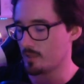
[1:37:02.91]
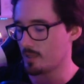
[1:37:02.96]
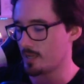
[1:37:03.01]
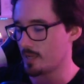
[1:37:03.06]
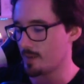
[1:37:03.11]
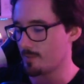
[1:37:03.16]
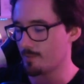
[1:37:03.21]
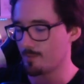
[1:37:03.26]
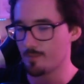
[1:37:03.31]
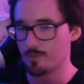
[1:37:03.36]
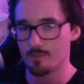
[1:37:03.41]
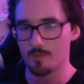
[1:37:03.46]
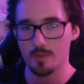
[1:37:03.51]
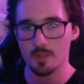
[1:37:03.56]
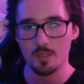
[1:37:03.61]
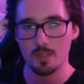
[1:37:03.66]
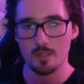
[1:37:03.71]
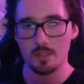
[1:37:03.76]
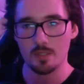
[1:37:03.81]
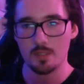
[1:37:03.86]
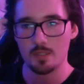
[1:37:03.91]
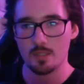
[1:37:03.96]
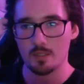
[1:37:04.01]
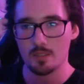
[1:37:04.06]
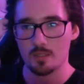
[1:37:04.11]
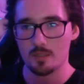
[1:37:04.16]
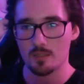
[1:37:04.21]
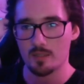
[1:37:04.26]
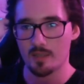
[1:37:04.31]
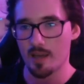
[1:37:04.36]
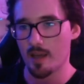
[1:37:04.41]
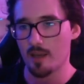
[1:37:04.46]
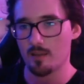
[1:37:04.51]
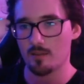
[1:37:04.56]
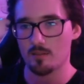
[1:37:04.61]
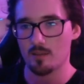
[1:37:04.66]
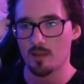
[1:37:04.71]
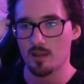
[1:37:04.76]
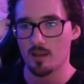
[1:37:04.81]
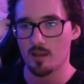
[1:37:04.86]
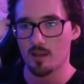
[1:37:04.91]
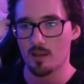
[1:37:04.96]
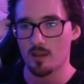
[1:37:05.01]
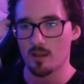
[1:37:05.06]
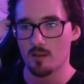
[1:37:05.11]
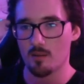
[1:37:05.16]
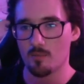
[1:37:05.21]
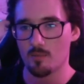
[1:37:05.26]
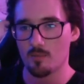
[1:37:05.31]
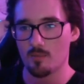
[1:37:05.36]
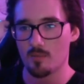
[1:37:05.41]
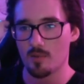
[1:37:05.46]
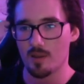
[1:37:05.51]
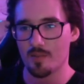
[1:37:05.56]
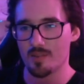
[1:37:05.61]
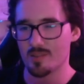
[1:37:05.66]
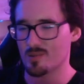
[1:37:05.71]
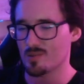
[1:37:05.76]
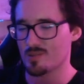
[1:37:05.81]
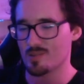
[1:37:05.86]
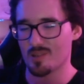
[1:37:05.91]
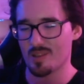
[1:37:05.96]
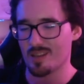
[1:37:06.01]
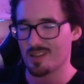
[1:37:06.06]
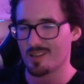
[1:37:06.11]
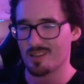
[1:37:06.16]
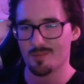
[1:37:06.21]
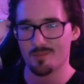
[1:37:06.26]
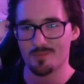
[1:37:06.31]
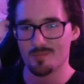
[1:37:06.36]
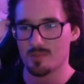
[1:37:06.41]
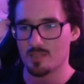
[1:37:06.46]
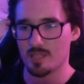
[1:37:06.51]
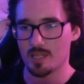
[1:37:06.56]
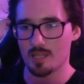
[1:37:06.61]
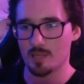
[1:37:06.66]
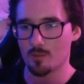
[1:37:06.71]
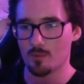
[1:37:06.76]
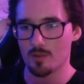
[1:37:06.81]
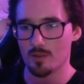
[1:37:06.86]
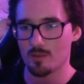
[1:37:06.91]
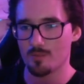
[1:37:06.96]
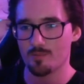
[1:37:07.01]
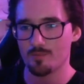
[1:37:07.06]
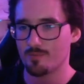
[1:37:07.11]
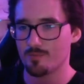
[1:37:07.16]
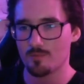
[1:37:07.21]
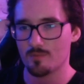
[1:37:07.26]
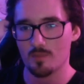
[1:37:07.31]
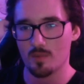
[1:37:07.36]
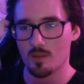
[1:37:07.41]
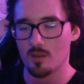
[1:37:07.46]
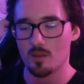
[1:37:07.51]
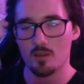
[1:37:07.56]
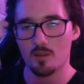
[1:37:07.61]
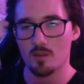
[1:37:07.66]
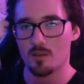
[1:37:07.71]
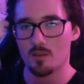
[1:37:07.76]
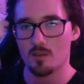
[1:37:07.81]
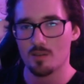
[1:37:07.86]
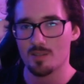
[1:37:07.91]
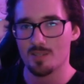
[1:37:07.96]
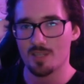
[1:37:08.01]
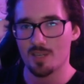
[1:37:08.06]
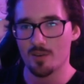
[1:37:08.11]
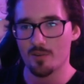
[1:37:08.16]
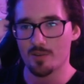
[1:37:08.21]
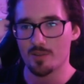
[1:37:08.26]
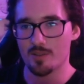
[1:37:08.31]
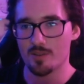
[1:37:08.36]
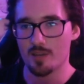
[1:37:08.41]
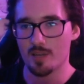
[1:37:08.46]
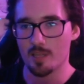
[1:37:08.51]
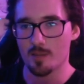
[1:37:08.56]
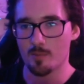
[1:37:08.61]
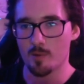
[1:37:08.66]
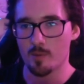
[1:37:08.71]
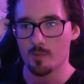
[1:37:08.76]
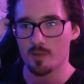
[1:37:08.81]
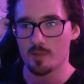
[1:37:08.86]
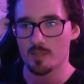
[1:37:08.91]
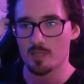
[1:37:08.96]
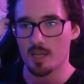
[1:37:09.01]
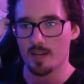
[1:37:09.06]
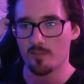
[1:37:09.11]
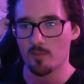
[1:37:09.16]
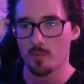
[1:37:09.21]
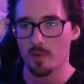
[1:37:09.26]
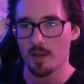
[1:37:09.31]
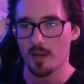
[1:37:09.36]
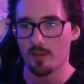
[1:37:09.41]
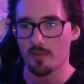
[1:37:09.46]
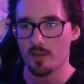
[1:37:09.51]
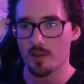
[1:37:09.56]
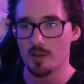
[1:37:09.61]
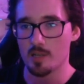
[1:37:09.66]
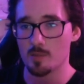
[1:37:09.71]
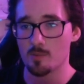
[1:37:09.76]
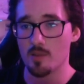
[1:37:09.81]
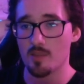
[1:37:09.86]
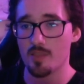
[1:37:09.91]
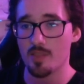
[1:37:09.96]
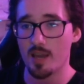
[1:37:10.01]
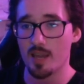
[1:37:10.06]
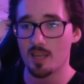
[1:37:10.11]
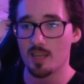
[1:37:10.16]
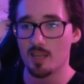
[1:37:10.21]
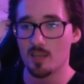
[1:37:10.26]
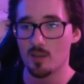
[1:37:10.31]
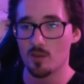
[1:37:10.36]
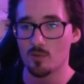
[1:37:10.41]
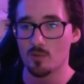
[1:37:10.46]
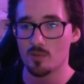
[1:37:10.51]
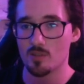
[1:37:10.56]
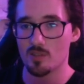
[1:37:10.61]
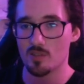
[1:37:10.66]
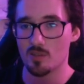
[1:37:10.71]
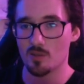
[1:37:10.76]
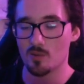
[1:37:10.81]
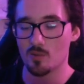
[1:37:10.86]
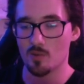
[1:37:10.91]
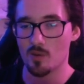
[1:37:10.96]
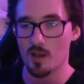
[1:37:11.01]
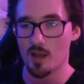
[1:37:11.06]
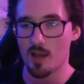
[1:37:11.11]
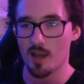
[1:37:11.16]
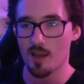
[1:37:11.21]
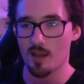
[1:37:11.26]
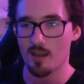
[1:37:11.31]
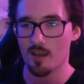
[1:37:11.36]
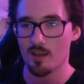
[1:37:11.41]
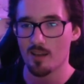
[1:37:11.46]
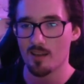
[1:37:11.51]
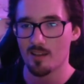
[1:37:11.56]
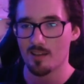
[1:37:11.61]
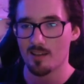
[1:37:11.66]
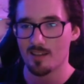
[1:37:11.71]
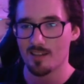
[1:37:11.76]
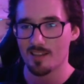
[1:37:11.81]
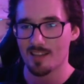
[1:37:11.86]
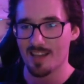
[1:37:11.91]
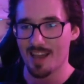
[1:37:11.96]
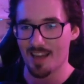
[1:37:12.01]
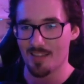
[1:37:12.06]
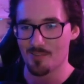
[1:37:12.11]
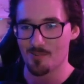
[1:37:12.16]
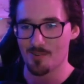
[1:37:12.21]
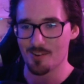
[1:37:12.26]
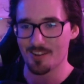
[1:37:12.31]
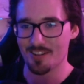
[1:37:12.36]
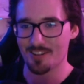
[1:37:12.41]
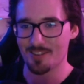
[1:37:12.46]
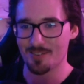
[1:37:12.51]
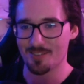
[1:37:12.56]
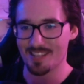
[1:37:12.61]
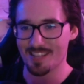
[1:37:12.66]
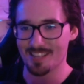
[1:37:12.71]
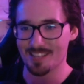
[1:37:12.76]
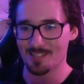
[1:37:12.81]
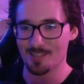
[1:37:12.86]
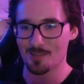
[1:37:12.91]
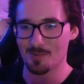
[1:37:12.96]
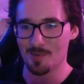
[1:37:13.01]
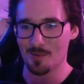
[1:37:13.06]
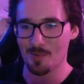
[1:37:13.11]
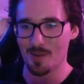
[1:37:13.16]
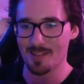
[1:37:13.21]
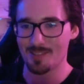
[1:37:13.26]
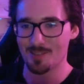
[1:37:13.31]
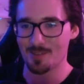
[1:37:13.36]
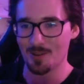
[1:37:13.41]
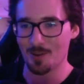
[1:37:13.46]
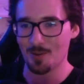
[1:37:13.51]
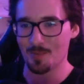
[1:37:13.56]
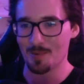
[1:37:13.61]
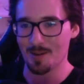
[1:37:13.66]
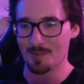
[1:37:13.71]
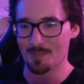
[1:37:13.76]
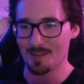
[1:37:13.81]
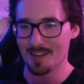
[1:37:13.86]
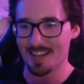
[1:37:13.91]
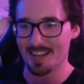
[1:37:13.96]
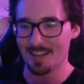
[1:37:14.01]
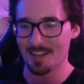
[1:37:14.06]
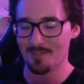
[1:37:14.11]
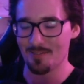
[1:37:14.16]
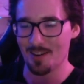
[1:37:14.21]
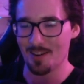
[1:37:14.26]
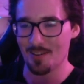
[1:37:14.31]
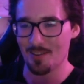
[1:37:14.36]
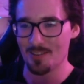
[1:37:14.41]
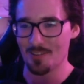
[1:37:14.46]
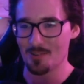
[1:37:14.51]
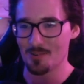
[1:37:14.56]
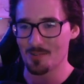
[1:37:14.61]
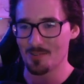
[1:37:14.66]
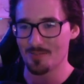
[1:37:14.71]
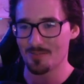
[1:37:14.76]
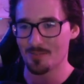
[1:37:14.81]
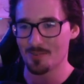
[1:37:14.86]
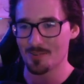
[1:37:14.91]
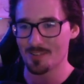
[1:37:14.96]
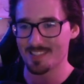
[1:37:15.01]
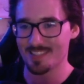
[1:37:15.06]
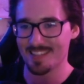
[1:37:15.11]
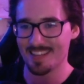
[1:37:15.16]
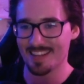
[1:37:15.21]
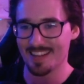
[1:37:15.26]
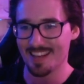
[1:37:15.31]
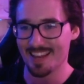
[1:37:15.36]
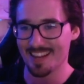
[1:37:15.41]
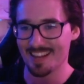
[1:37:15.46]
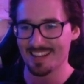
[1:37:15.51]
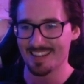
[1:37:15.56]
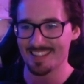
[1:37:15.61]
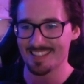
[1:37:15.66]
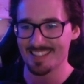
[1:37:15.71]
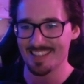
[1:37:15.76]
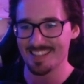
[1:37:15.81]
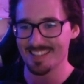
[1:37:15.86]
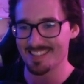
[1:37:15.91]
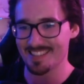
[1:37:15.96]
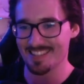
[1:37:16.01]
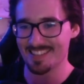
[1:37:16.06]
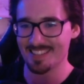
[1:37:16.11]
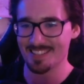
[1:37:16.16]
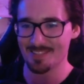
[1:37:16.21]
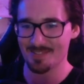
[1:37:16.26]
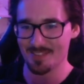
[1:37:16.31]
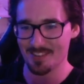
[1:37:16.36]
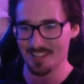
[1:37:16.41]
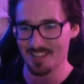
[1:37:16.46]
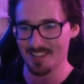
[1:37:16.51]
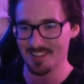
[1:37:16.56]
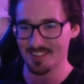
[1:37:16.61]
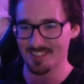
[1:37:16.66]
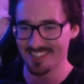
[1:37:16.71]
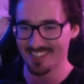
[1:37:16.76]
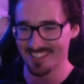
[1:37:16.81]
And and there's also like I'm dealing with a security thing at the moment that's kind of a pain in the arse. But thank you to Catherine, who says it took me way too long, but I'm glad I found out that you're the voice in Natalie's incels video.